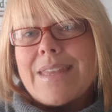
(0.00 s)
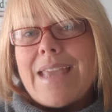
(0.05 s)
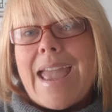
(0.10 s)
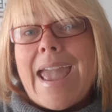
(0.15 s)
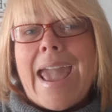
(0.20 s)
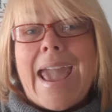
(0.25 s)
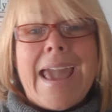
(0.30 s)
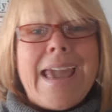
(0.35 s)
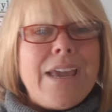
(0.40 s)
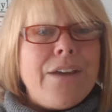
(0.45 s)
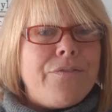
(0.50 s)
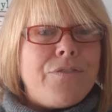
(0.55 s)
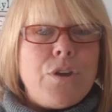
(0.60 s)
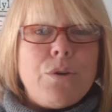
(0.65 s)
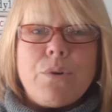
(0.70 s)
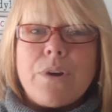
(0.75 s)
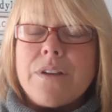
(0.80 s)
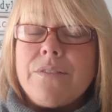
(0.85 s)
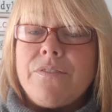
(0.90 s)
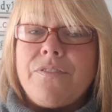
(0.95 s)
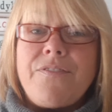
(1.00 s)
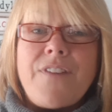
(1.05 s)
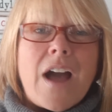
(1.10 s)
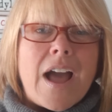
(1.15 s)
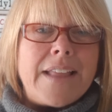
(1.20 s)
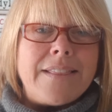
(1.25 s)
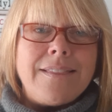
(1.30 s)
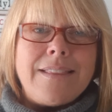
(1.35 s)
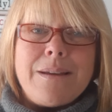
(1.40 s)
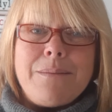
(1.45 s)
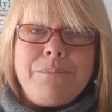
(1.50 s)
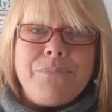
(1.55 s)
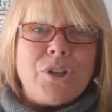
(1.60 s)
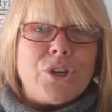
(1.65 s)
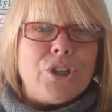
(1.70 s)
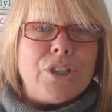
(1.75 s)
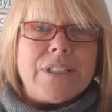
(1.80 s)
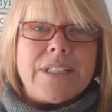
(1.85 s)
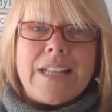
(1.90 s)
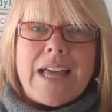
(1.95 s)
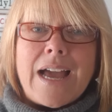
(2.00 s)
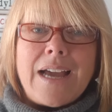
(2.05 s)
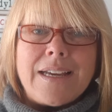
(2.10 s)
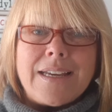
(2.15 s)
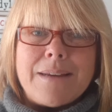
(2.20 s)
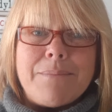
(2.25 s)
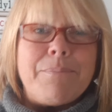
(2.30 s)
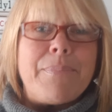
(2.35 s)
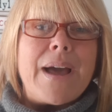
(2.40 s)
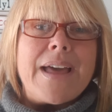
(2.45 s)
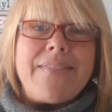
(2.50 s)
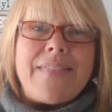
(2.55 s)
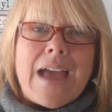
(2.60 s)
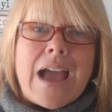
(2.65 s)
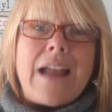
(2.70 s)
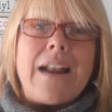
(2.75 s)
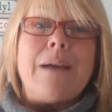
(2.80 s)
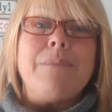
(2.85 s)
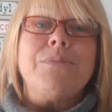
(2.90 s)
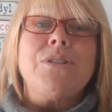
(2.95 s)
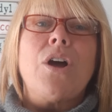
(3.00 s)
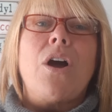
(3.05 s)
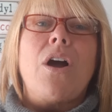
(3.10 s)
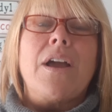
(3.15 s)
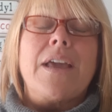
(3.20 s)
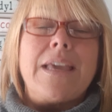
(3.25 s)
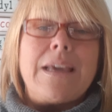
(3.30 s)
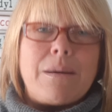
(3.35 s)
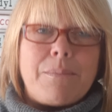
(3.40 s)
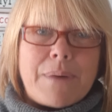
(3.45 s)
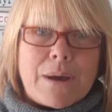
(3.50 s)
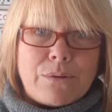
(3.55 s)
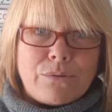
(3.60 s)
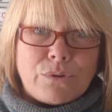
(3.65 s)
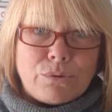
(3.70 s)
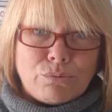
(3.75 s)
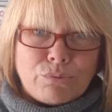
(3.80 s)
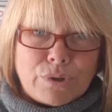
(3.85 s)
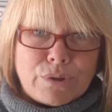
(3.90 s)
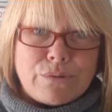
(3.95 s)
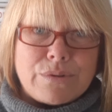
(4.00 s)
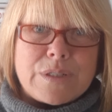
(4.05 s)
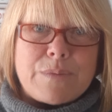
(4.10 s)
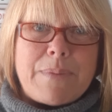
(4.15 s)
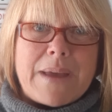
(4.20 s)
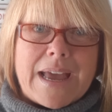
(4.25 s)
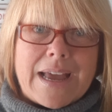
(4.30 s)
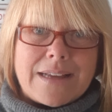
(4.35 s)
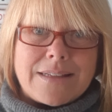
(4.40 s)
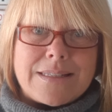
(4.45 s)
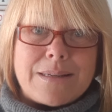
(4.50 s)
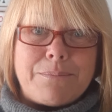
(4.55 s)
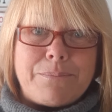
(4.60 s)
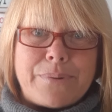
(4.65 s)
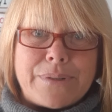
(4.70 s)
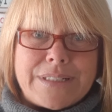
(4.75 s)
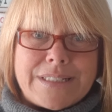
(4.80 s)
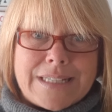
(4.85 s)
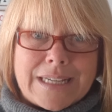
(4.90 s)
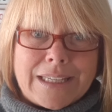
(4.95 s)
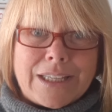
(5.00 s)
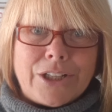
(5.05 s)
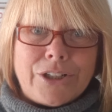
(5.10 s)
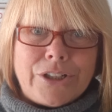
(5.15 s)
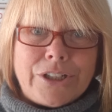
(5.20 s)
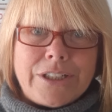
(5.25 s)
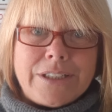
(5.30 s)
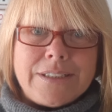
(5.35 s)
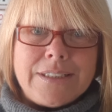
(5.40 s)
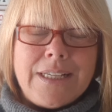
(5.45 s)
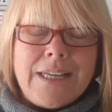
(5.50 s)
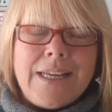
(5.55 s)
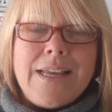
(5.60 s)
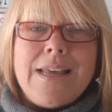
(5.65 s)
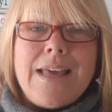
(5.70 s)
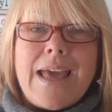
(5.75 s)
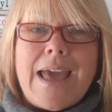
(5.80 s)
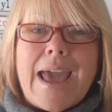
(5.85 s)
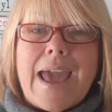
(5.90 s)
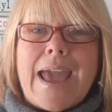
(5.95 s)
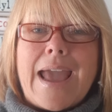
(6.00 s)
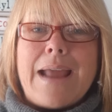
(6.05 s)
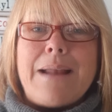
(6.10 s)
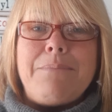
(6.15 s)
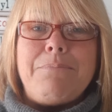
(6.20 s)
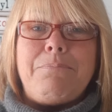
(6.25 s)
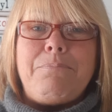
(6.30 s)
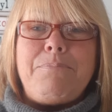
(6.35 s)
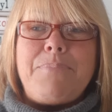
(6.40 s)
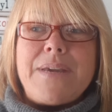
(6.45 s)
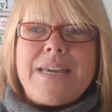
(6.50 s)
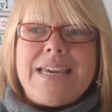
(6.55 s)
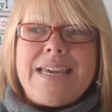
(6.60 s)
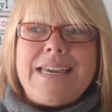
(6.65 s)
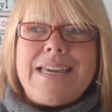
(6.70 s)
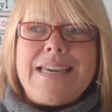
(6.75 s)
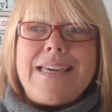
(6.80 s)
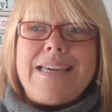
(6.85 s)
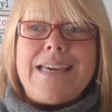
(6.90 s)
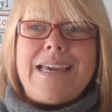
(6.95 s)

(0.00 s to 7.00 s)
if you can find them, good luck. And by that, I'm talking about the Roots bags in particular. And B,